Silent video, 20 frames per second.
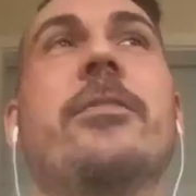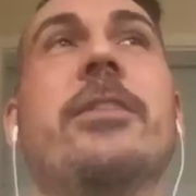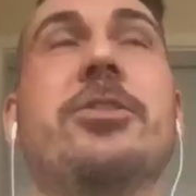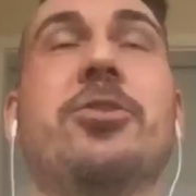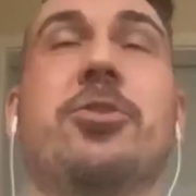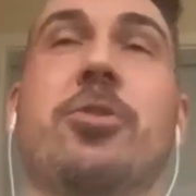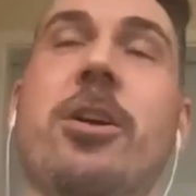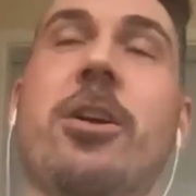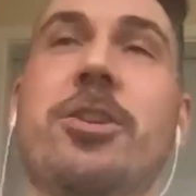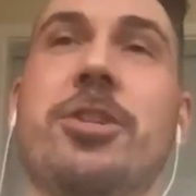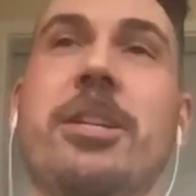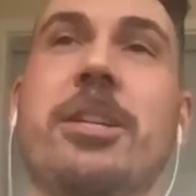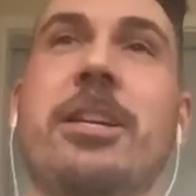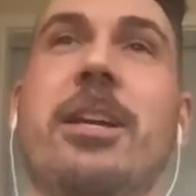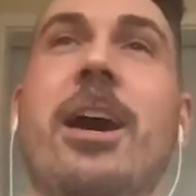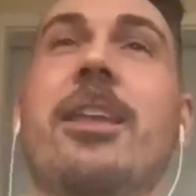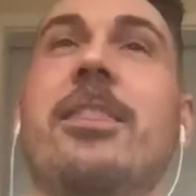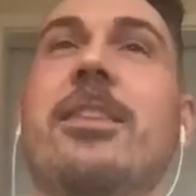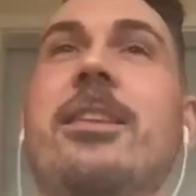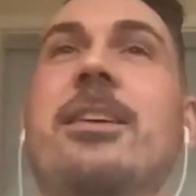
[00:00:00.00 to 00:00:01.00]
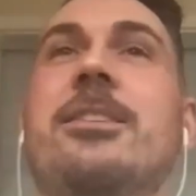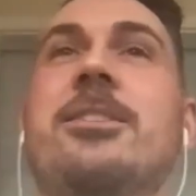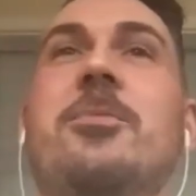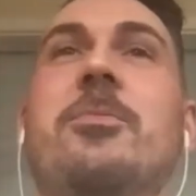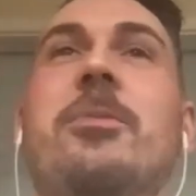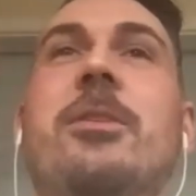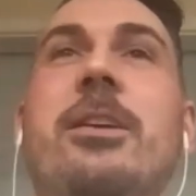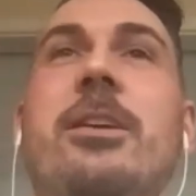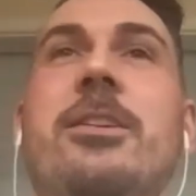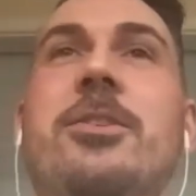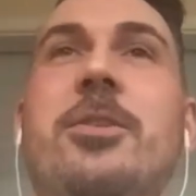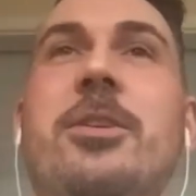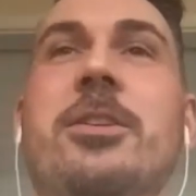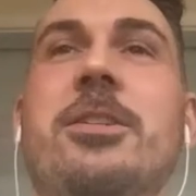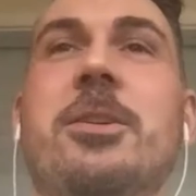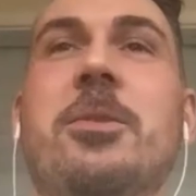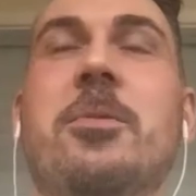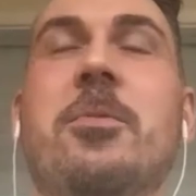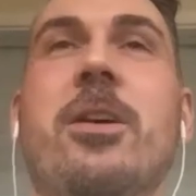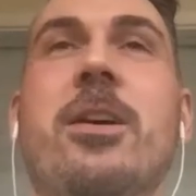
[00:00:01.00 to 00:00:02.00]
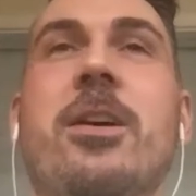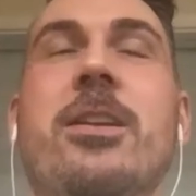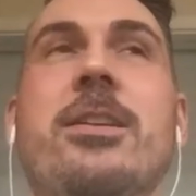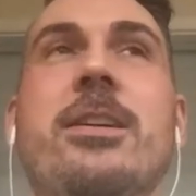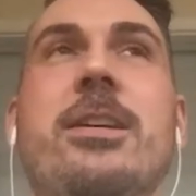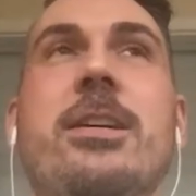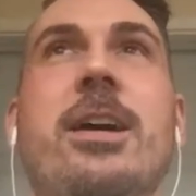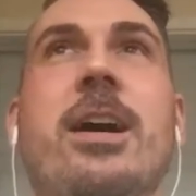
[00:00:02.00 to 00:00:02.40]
androgyny? Mm-hmm. I think that's a really interesting one.